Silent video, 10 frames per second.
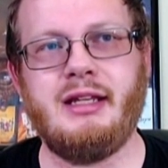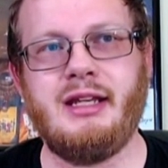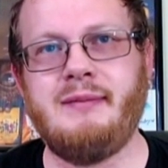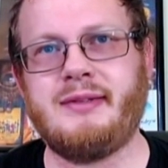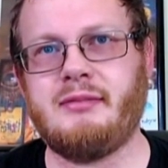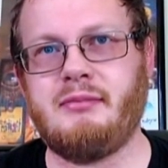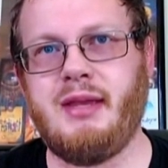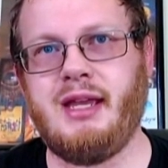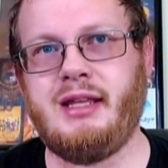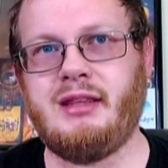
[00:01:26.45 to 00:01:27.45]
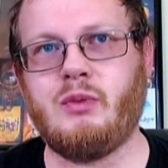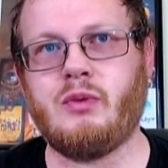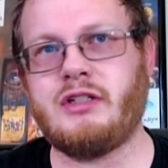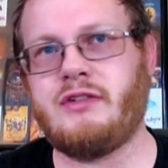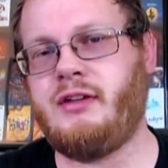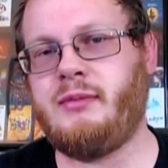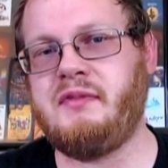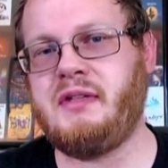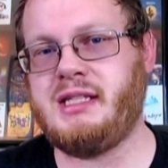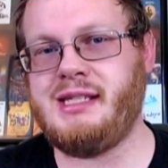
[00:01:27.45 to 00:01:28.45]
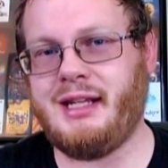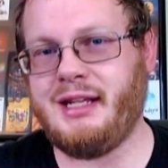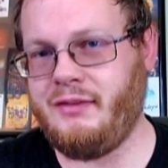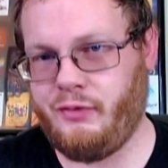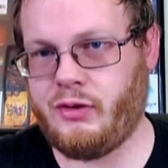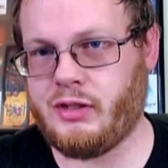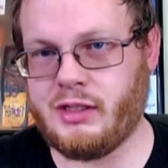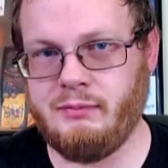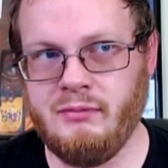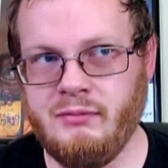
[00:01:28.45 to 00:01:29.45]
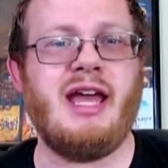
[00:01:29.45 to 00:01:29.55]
and Ebert made the worst film of 1994